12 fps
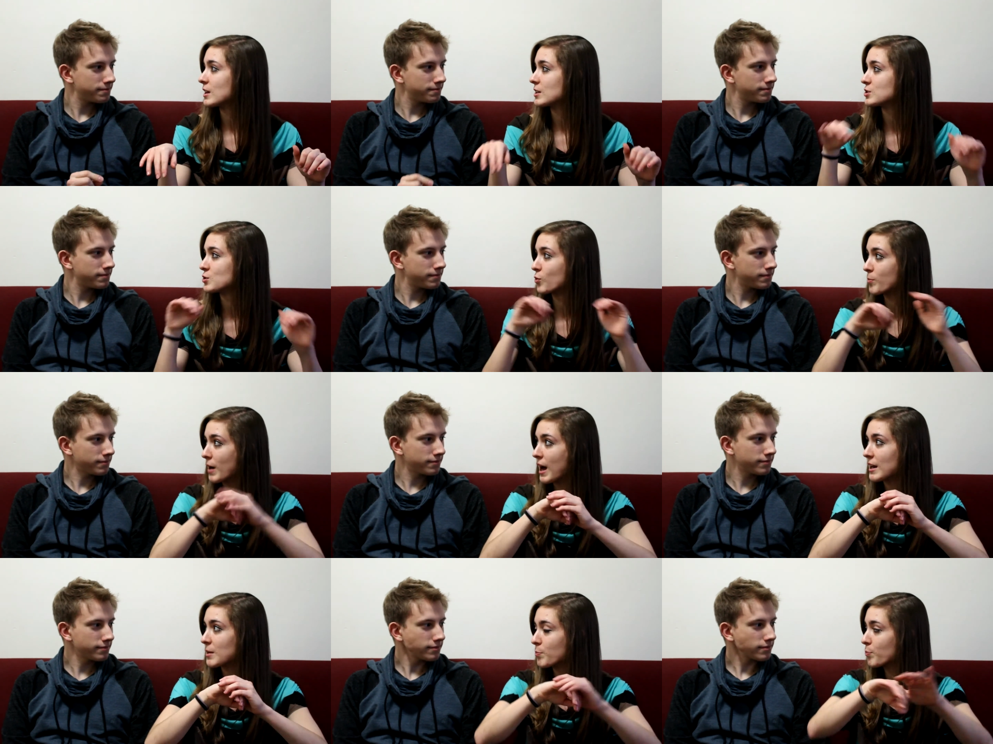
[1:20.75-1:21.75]
Speaker 1: is your
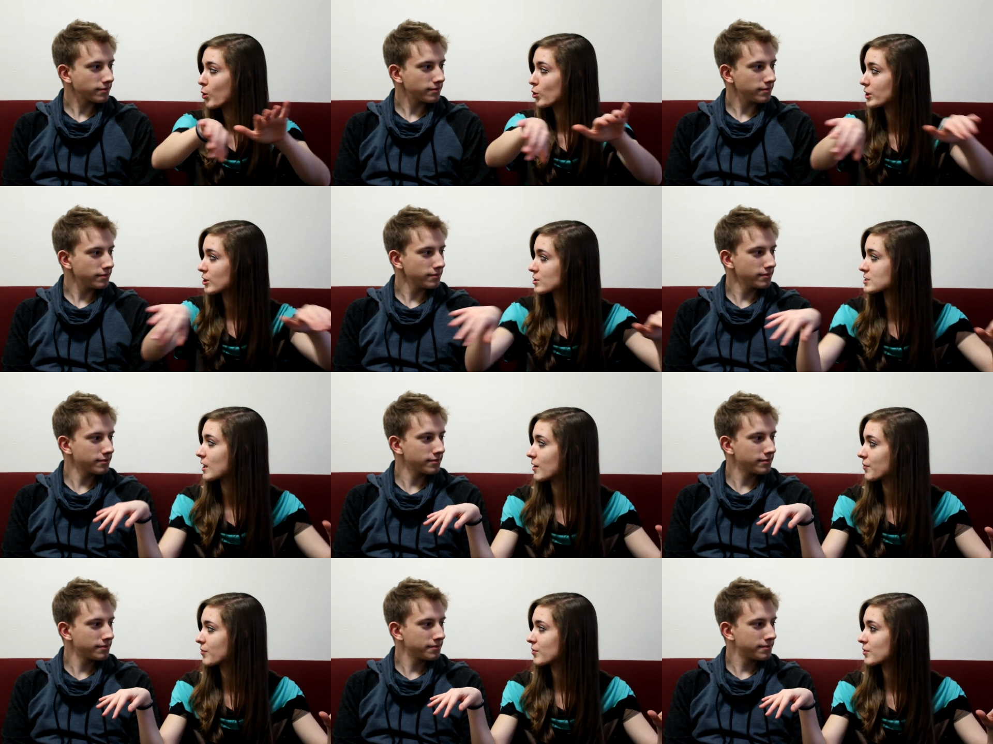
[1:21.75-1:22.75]
body pulling
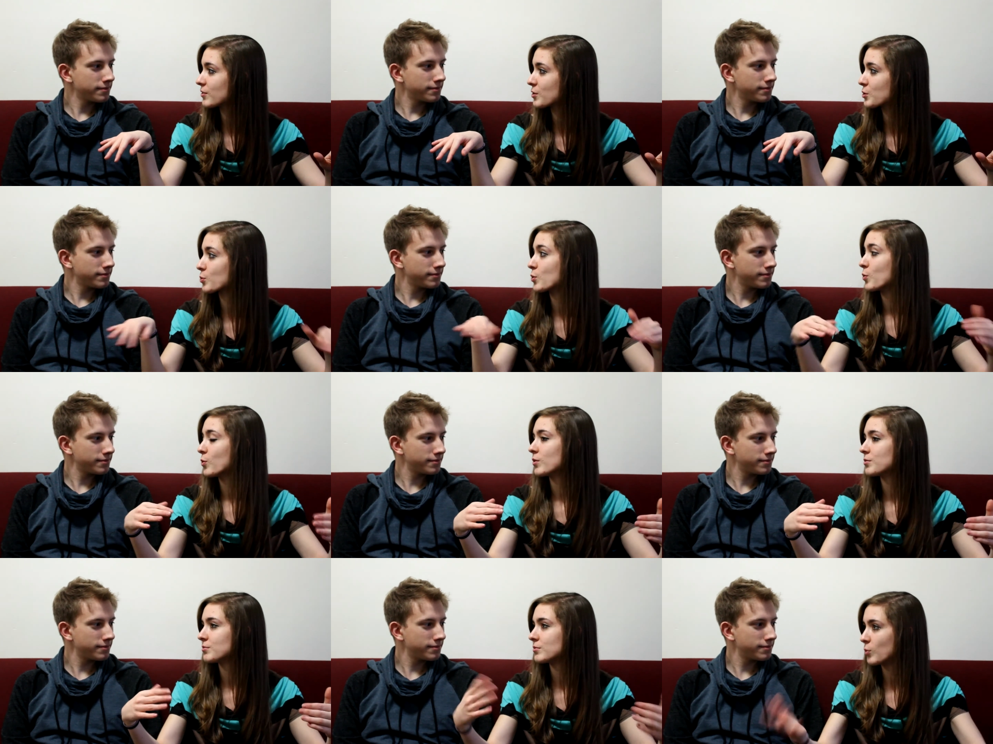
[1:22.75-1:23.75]
yourself through
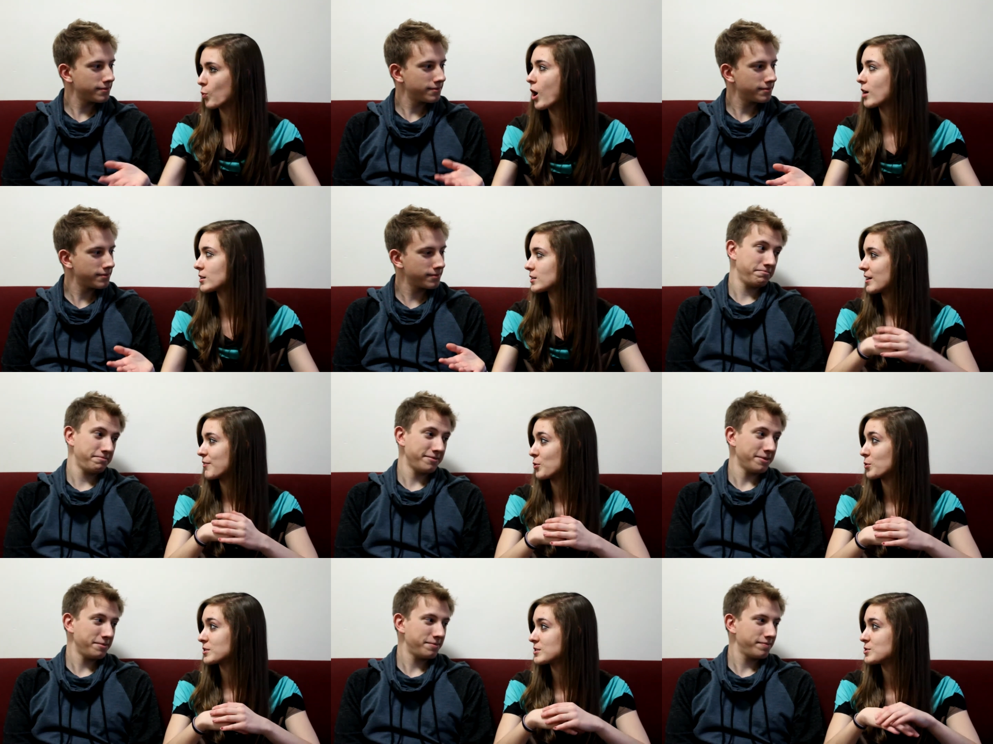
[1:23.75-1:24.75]
water. If
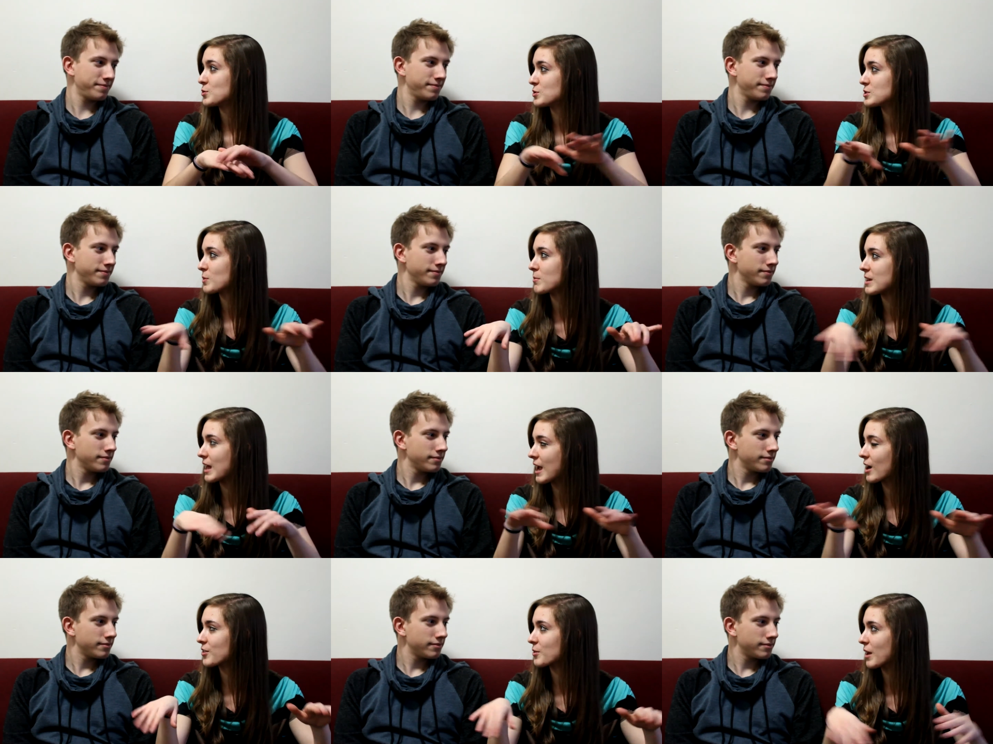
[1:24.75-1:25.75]
you were to swim in
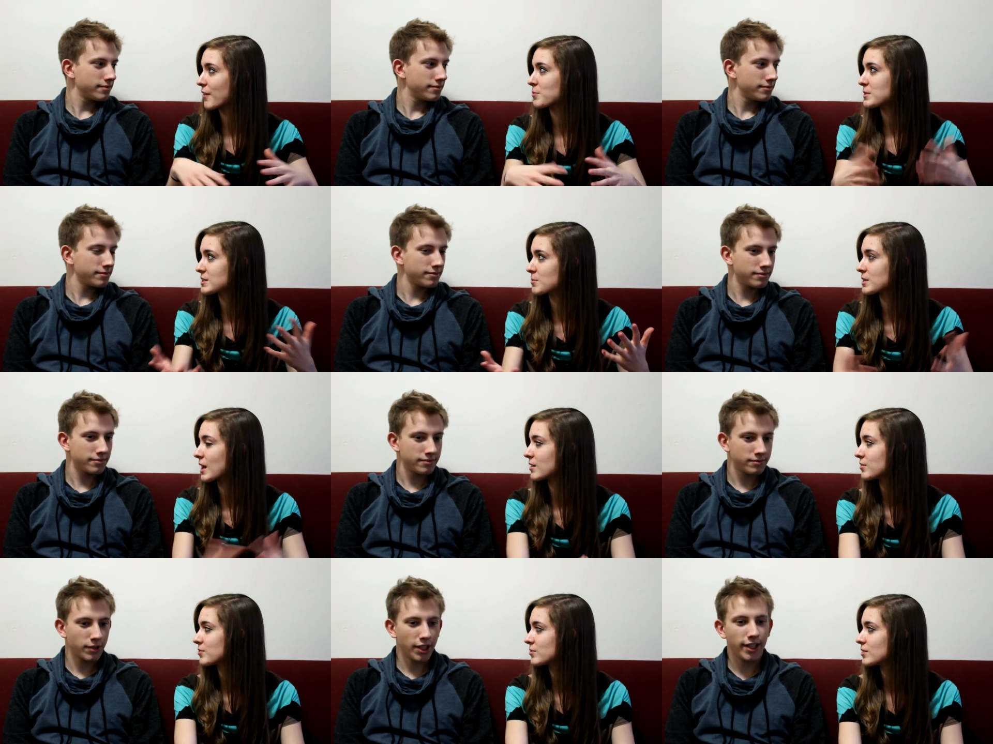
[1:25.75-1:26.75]
air, there would have to be some
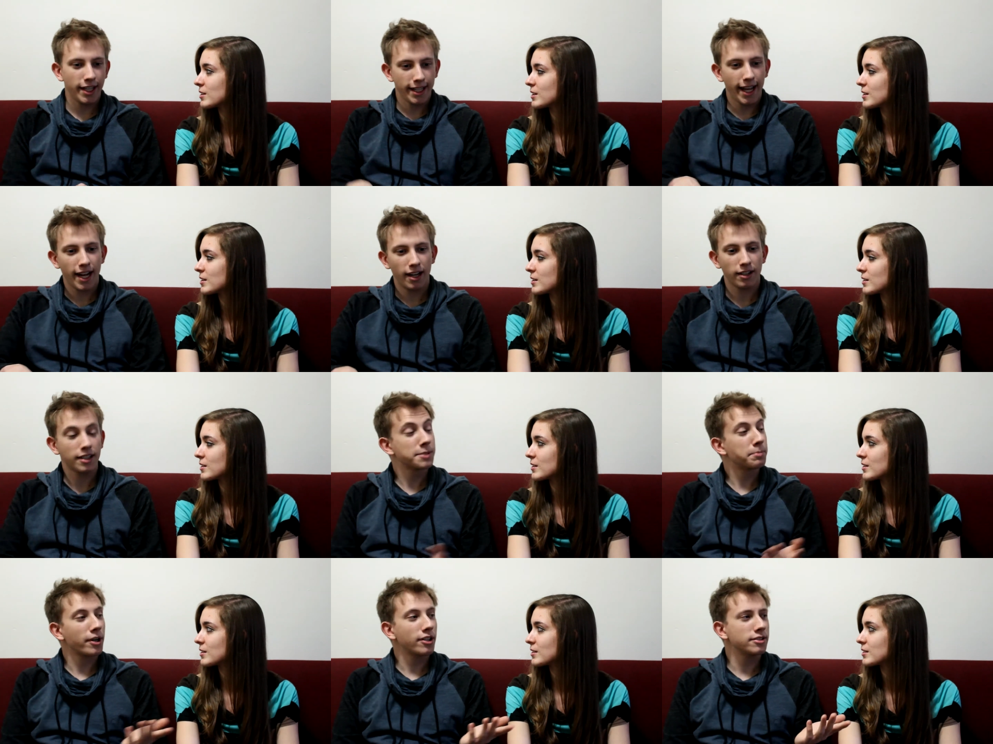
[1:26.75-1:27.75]
kind of. Well,
Speaker 2: you need air
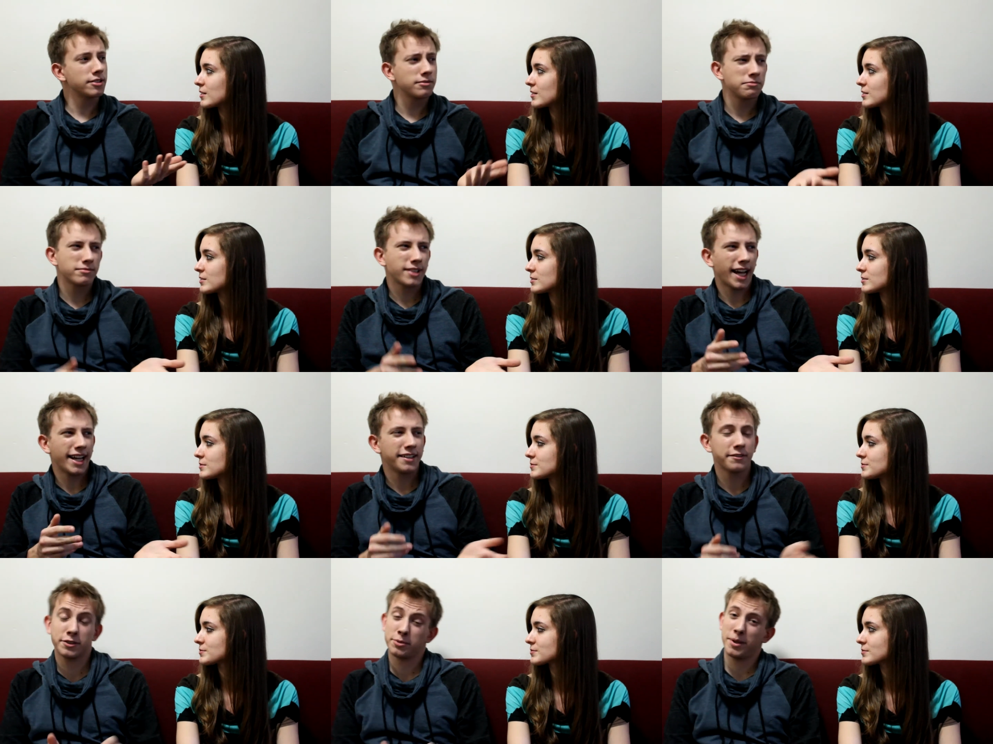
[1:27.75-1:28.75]
because birds
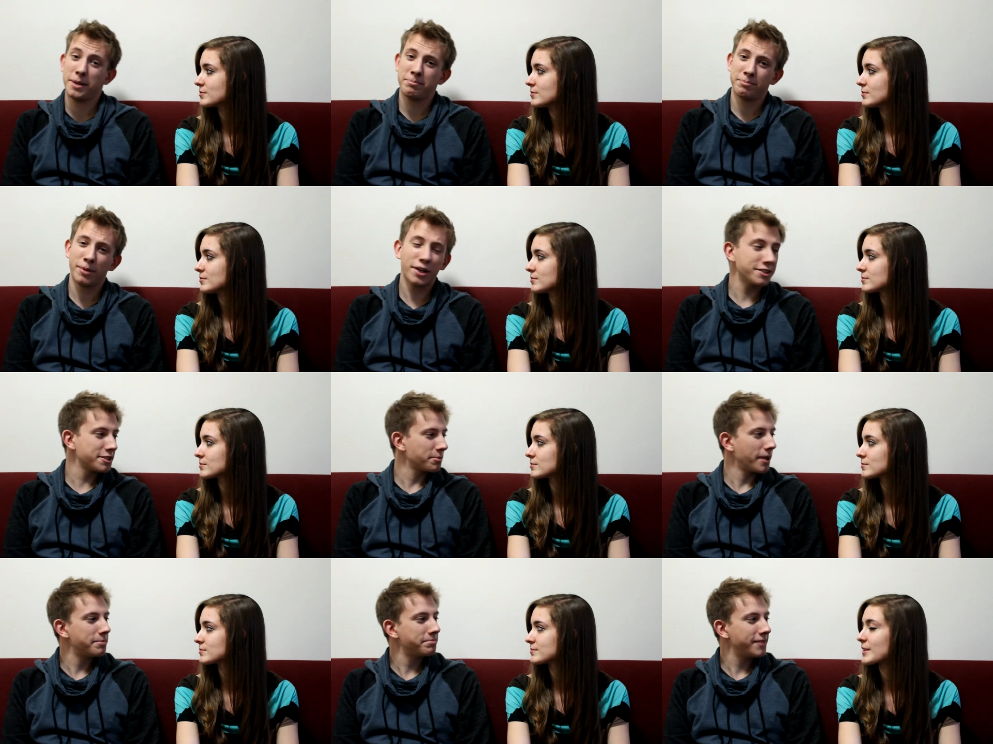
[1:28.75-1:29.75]
kind of swim. Birds
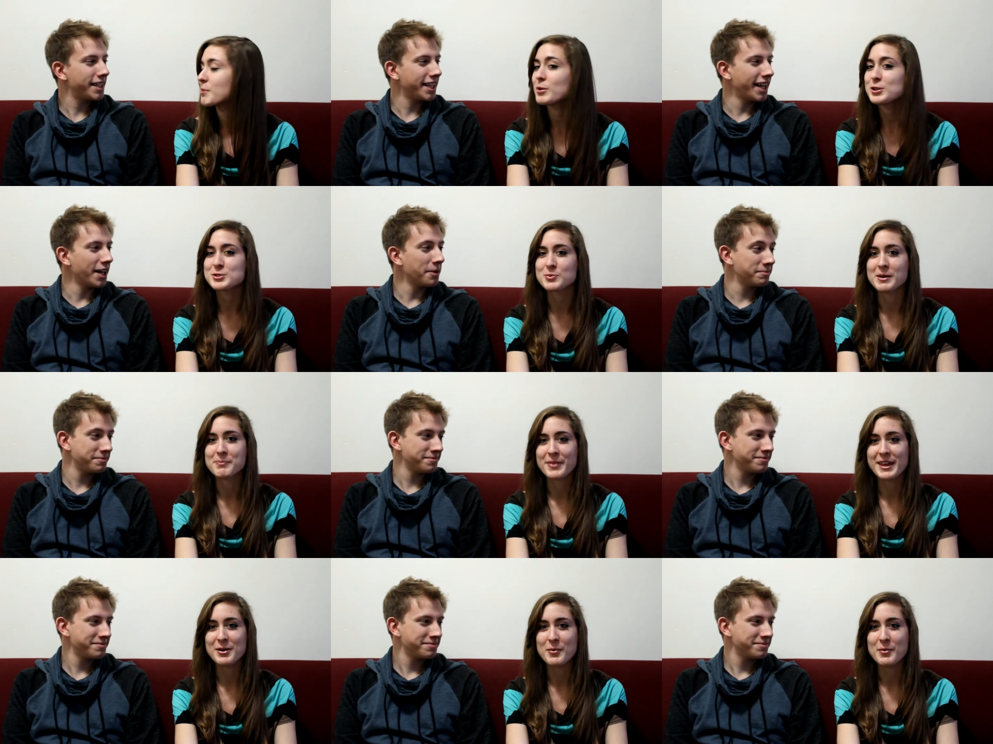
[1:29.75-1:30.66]
swim in Birds air. swim
Speaker 1: in